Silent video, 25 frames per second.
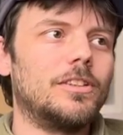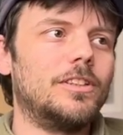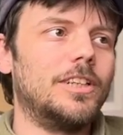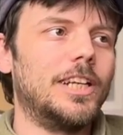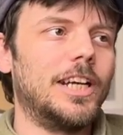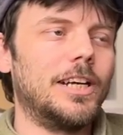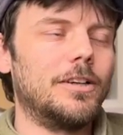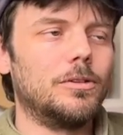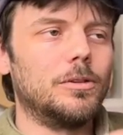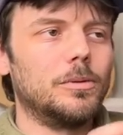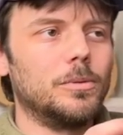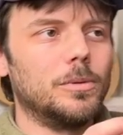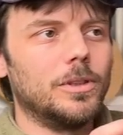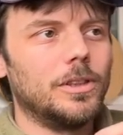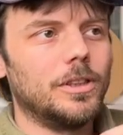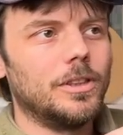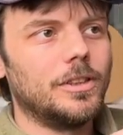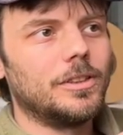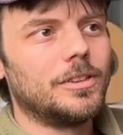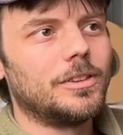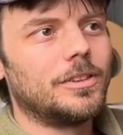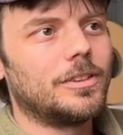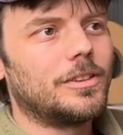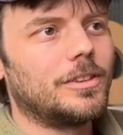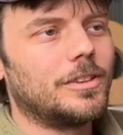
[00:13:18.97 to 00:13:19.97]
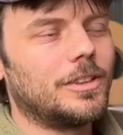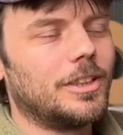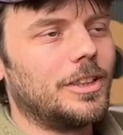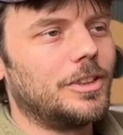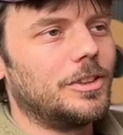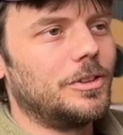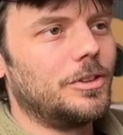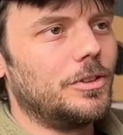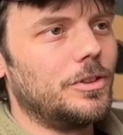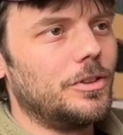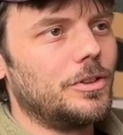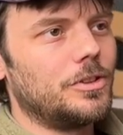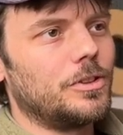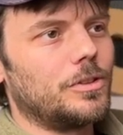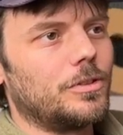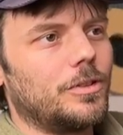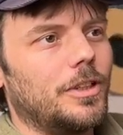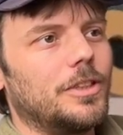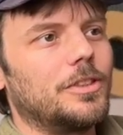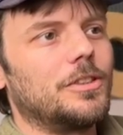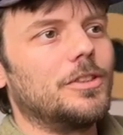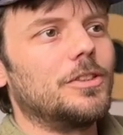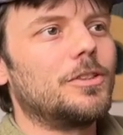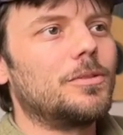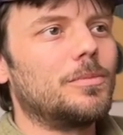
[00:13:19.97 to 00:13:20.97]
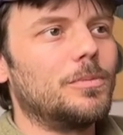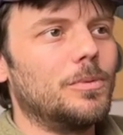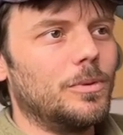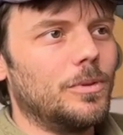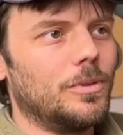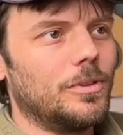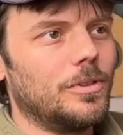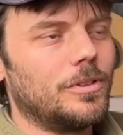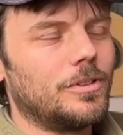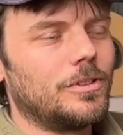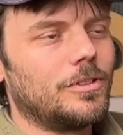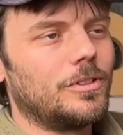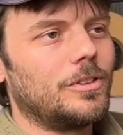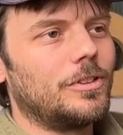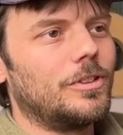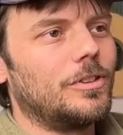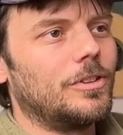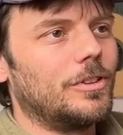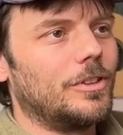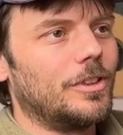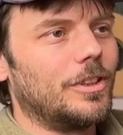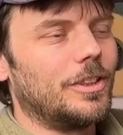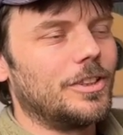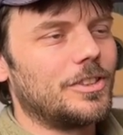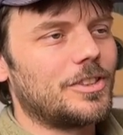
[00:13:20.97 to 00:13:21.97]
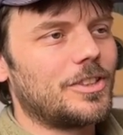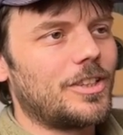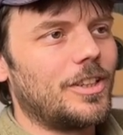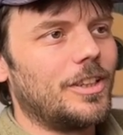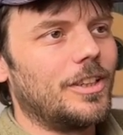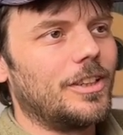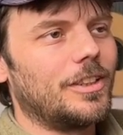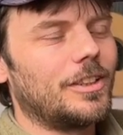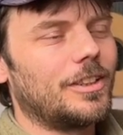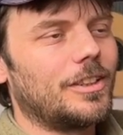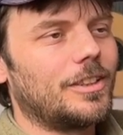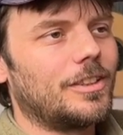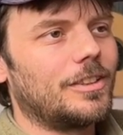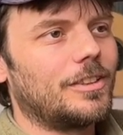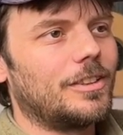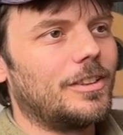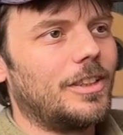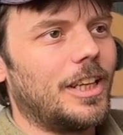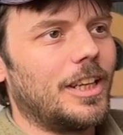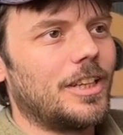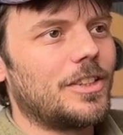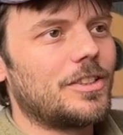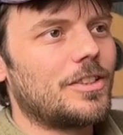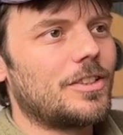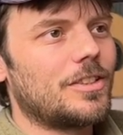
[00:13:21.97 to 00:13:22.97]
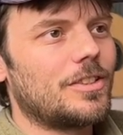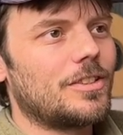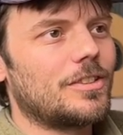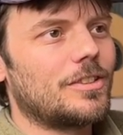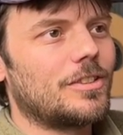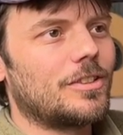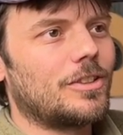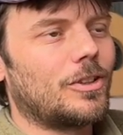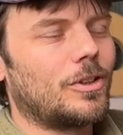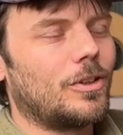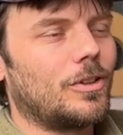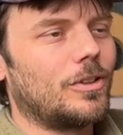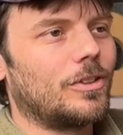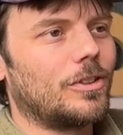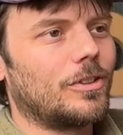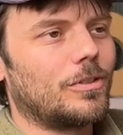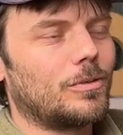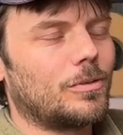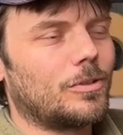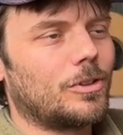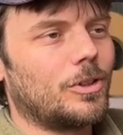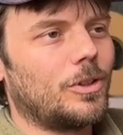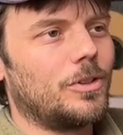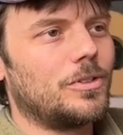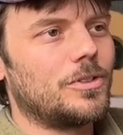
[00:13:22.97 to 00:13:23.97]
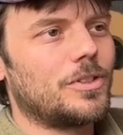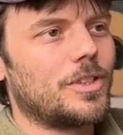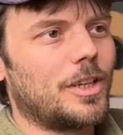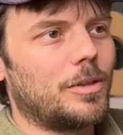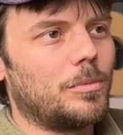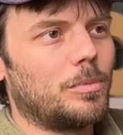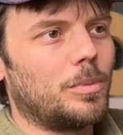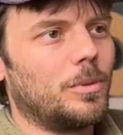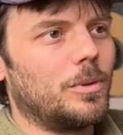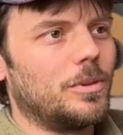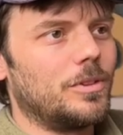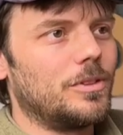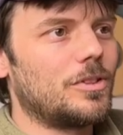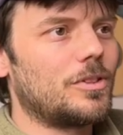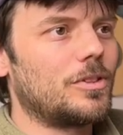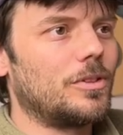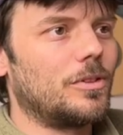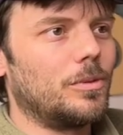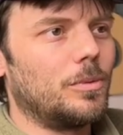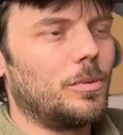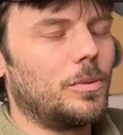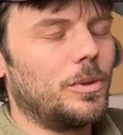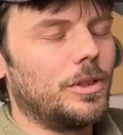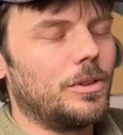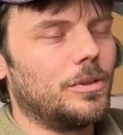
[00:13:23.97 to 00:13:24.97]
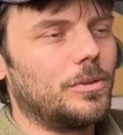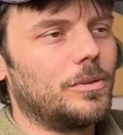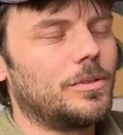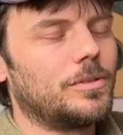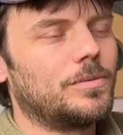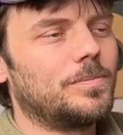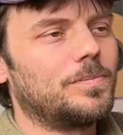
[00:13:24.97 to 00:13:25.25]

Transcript: narrower and you use your edges more, yeah, there's like less co contact points on the wheel.